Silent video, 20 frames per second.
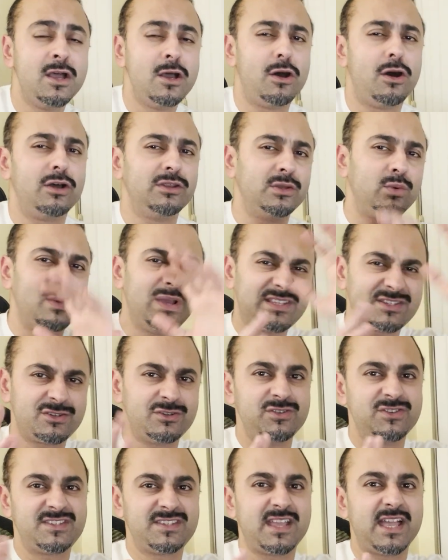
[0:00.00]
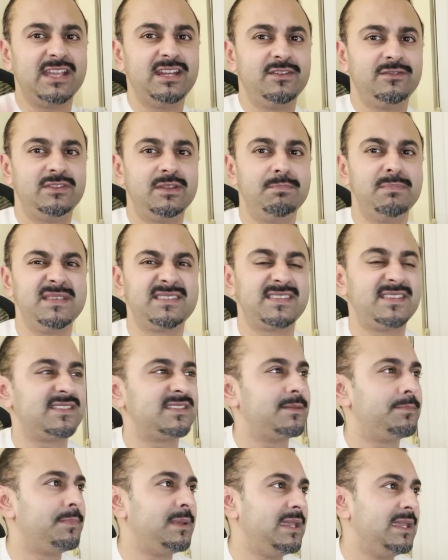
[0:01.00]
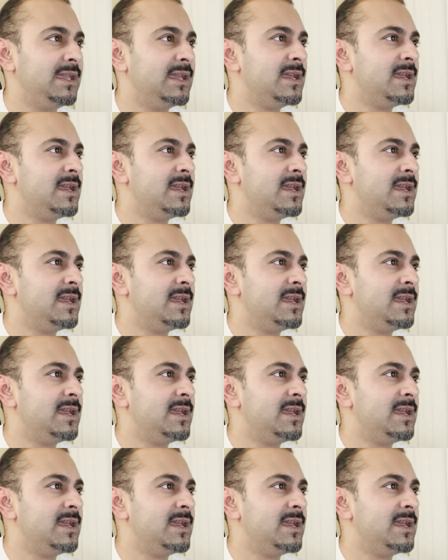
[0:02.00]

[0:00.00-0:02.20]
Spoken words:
on the western side of the Mississippi